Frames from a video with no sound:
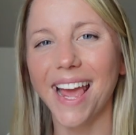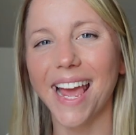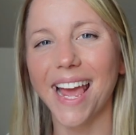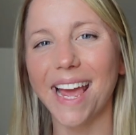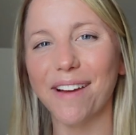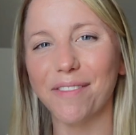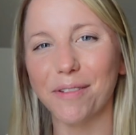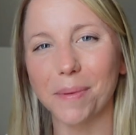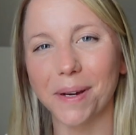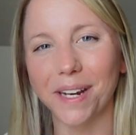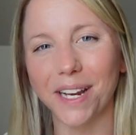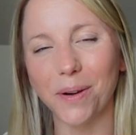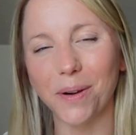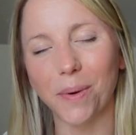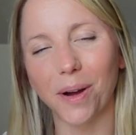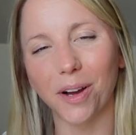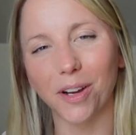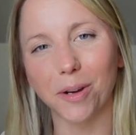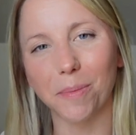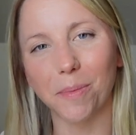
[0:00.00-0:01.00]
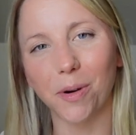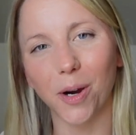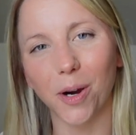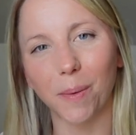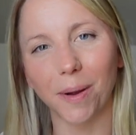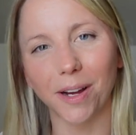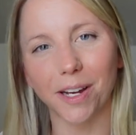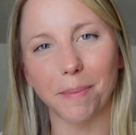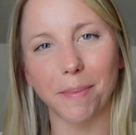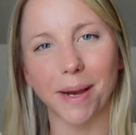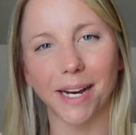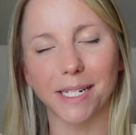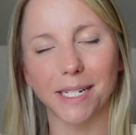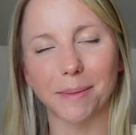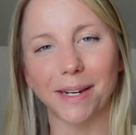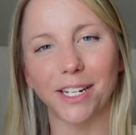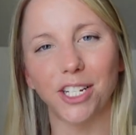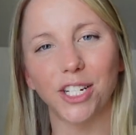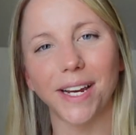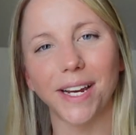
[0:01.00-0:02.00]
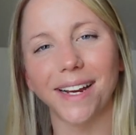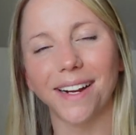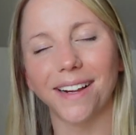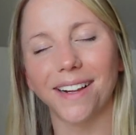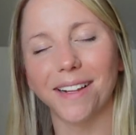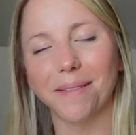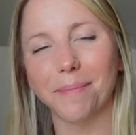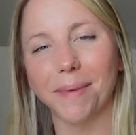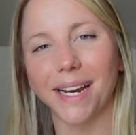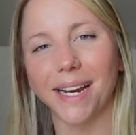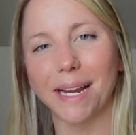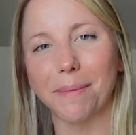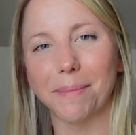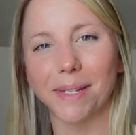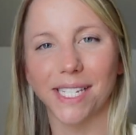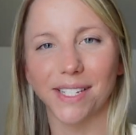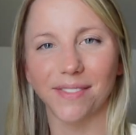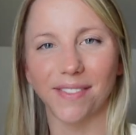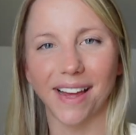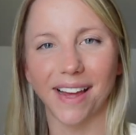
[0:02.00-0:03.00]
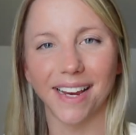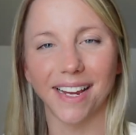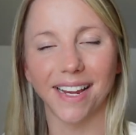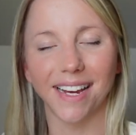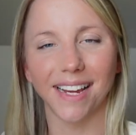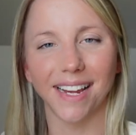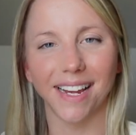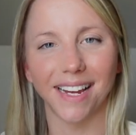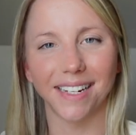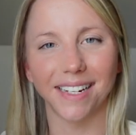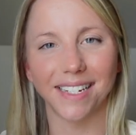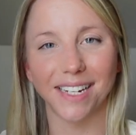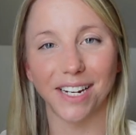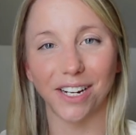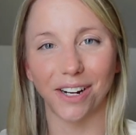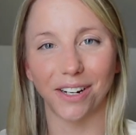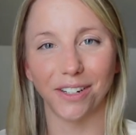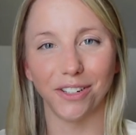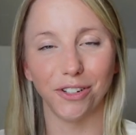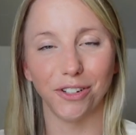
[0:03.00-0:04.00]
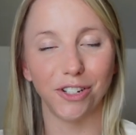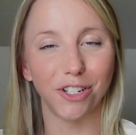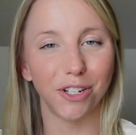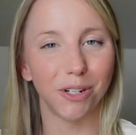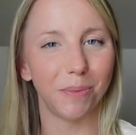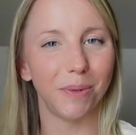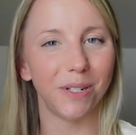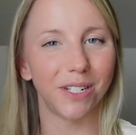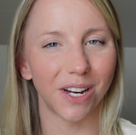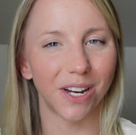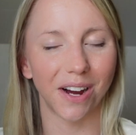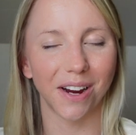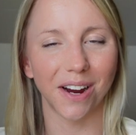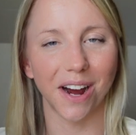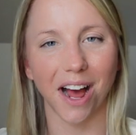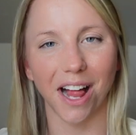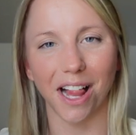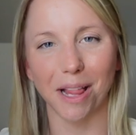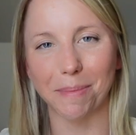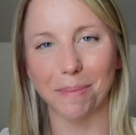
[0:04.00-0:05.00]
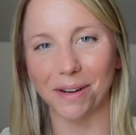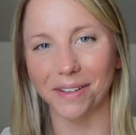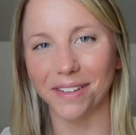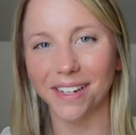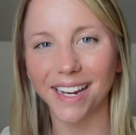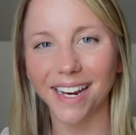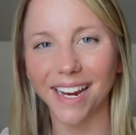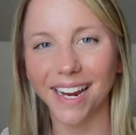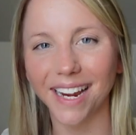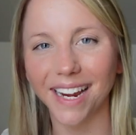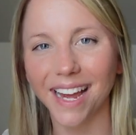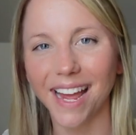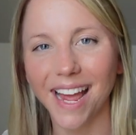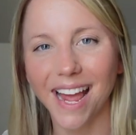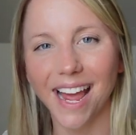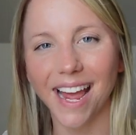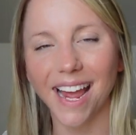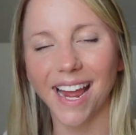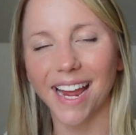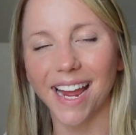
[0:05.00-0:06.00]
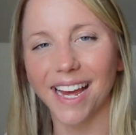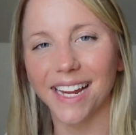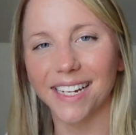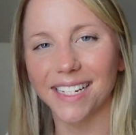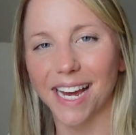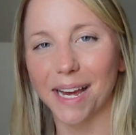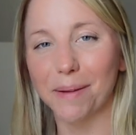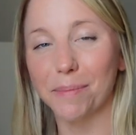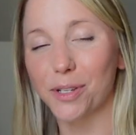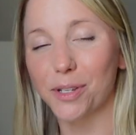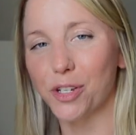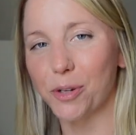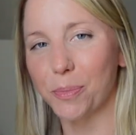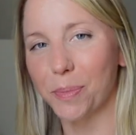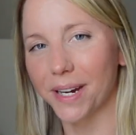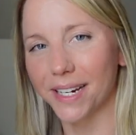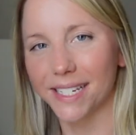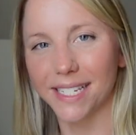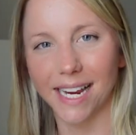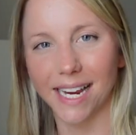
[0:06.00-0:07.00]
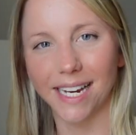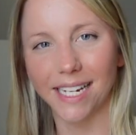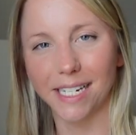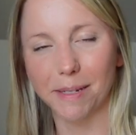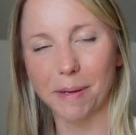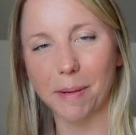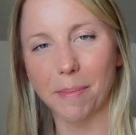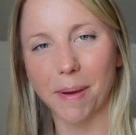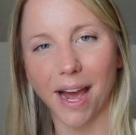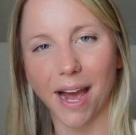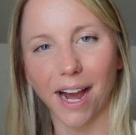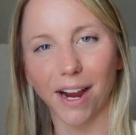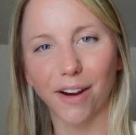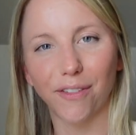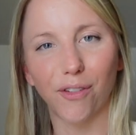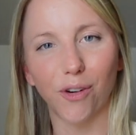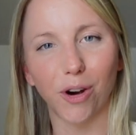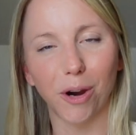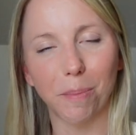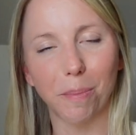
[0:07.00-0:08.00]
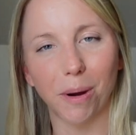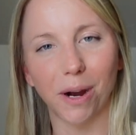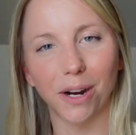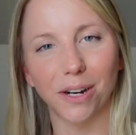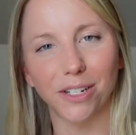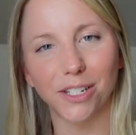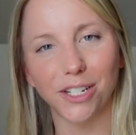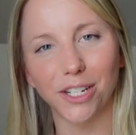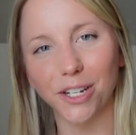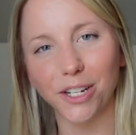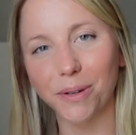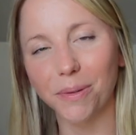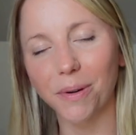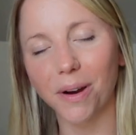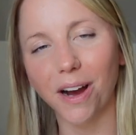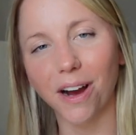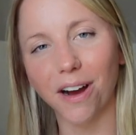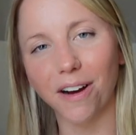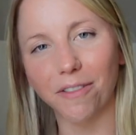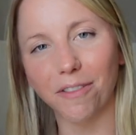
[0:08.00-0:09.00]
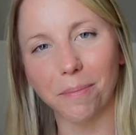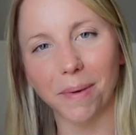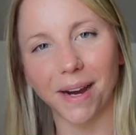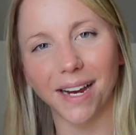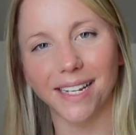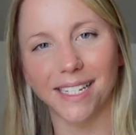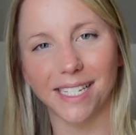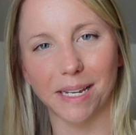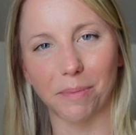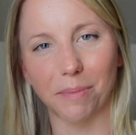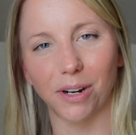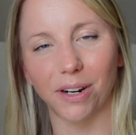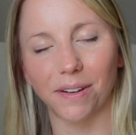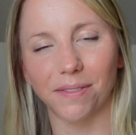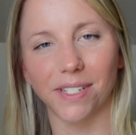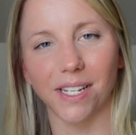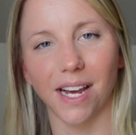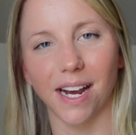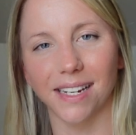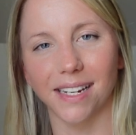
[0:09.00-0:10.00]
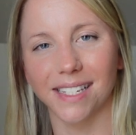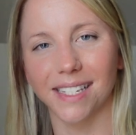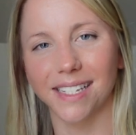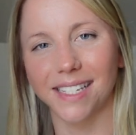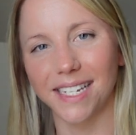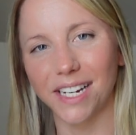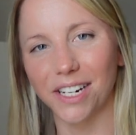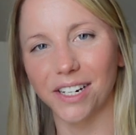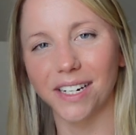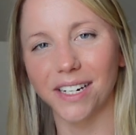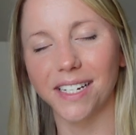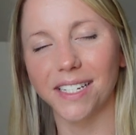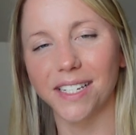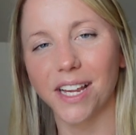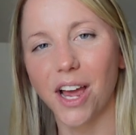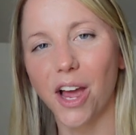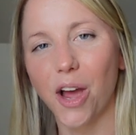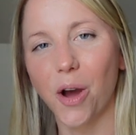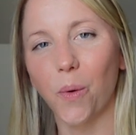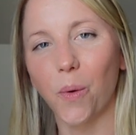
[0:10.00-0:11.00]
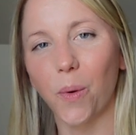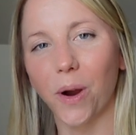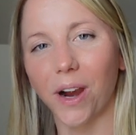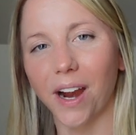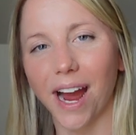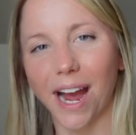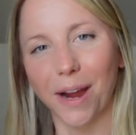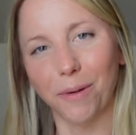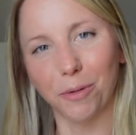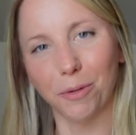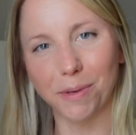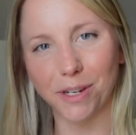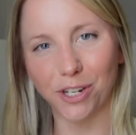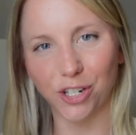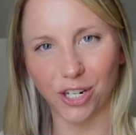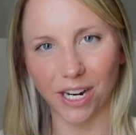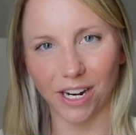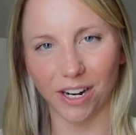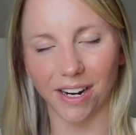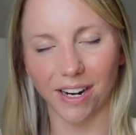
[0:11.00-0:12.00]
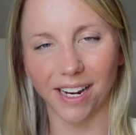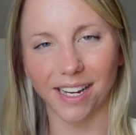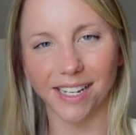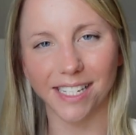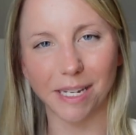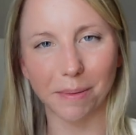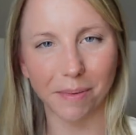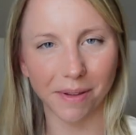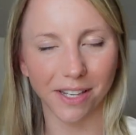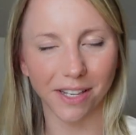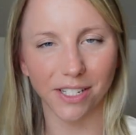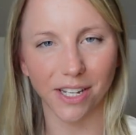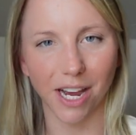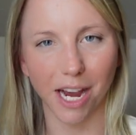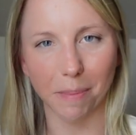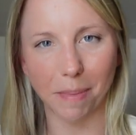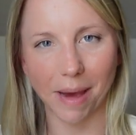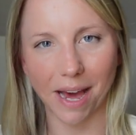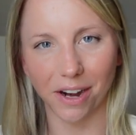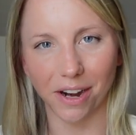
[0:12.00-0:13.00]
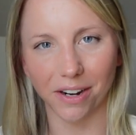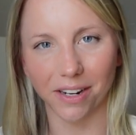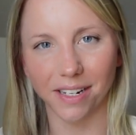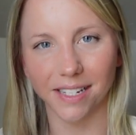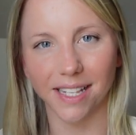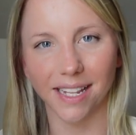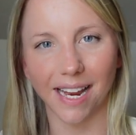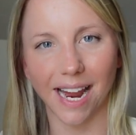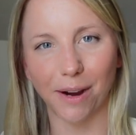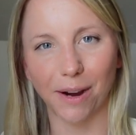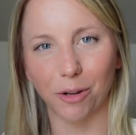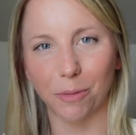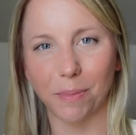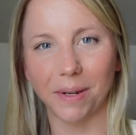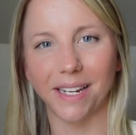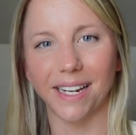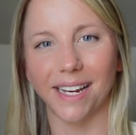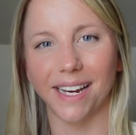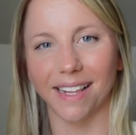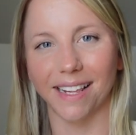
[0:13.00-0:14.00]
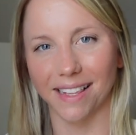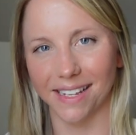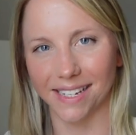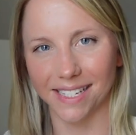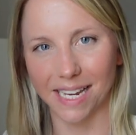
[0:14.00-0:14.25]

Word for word: Hey everybody, welcome or welcome back to my channel. My name is Svenja and here on YouTube we talk all about knitting and I'm super excited to be back for part two of my Summer of Socks series where I will be sharing some of the sock patterns that I will be knitting this